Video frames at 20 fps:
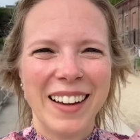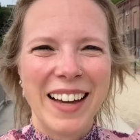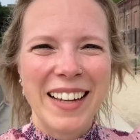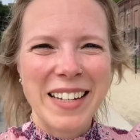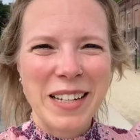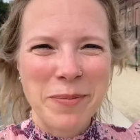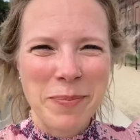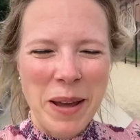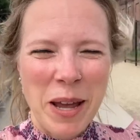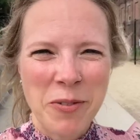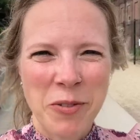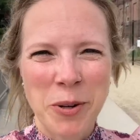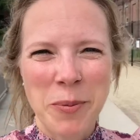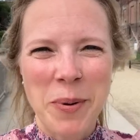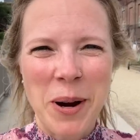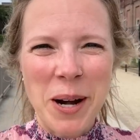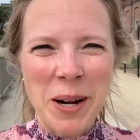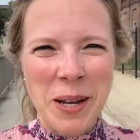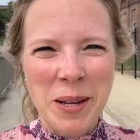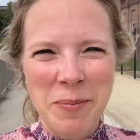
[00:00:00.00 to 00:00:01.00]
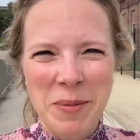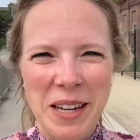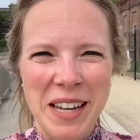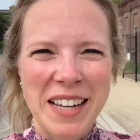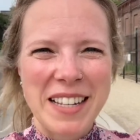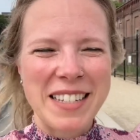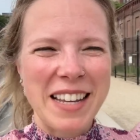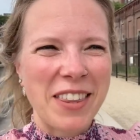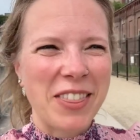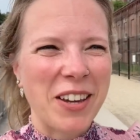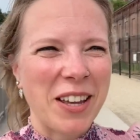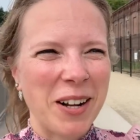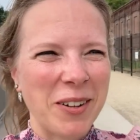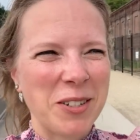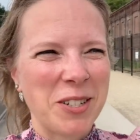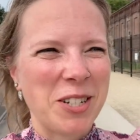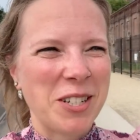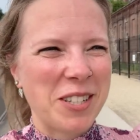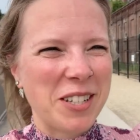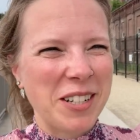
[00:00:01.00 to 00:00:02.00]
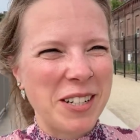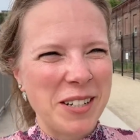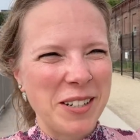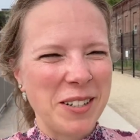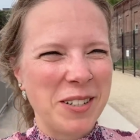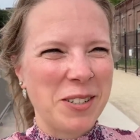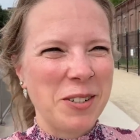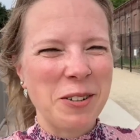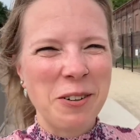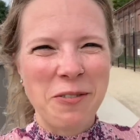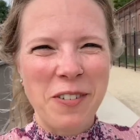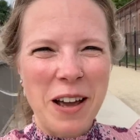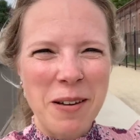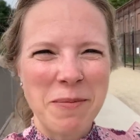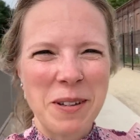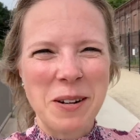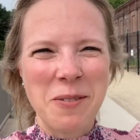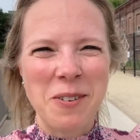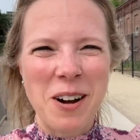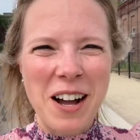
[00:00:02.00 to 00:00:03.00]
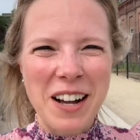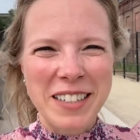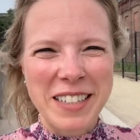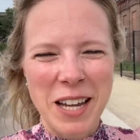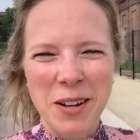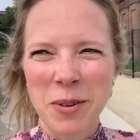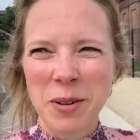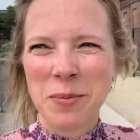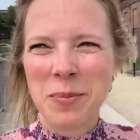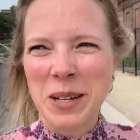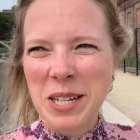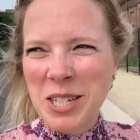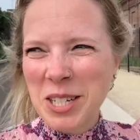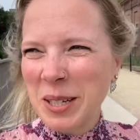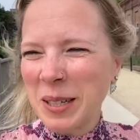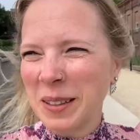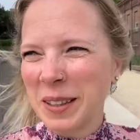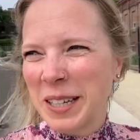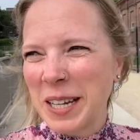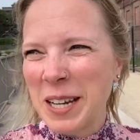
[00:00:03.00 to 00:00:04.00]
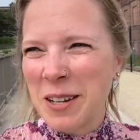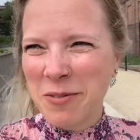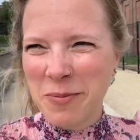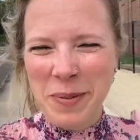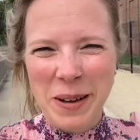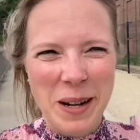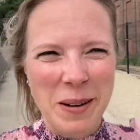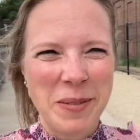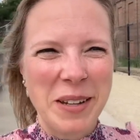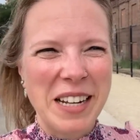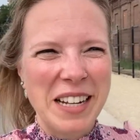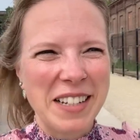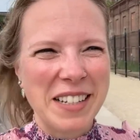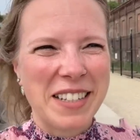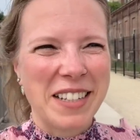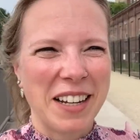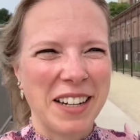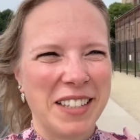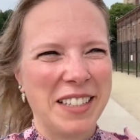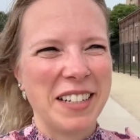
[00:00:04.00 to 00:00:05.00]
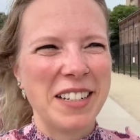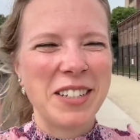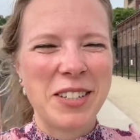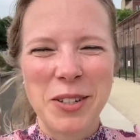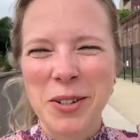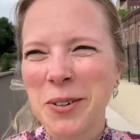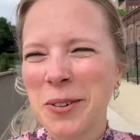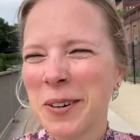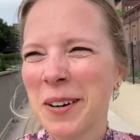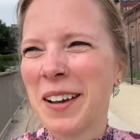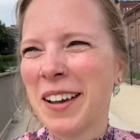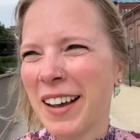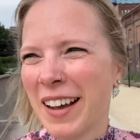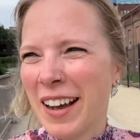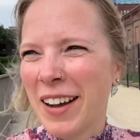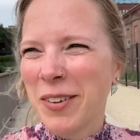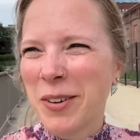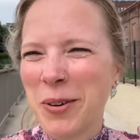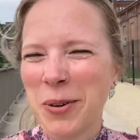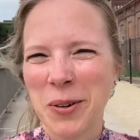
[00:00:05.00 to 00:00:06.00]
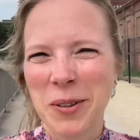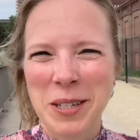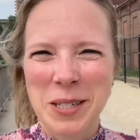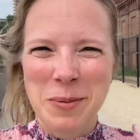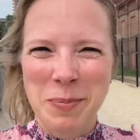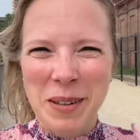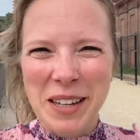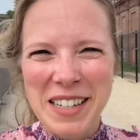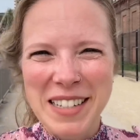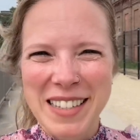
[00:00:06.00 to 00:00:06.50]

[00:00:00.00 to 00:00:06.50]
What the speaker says: I didn't pay for parking because I thought I was just gonna do a 5-minute walk, take one picture and leave, but I'm getting sucked into how cool this place